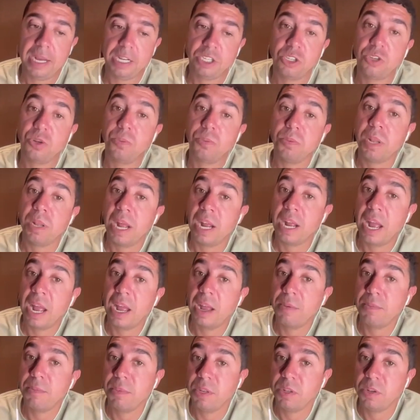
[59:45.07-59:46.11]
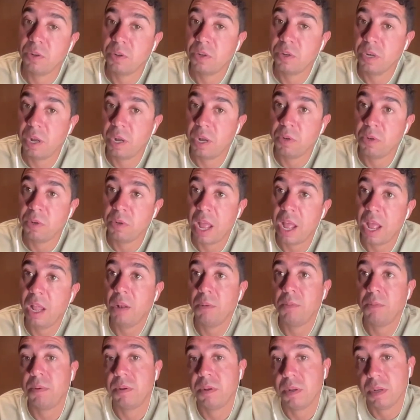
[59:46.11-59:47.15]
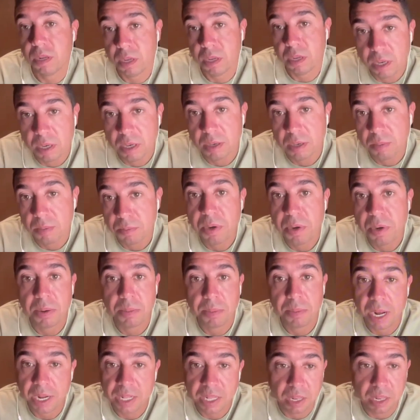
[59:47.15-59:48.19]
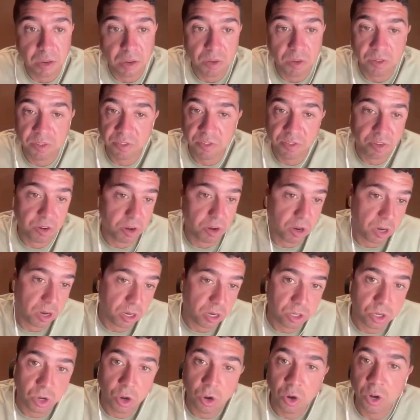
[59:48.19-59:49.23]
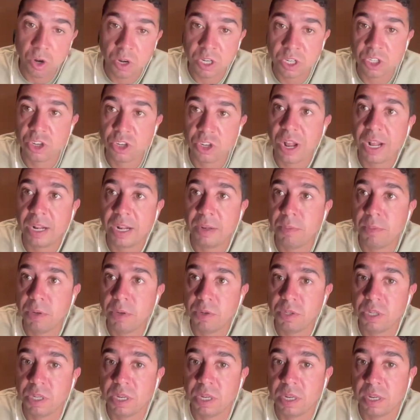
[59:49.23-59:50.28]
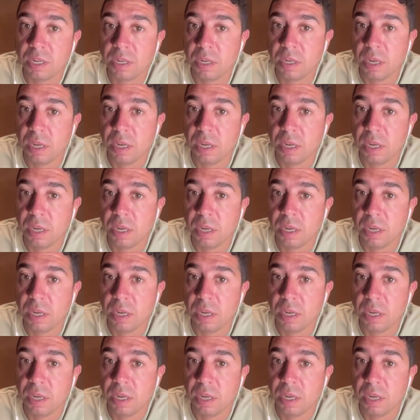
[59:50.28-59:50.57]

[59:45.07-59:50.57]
something that can be done that would help bring back the love for Irish trad music?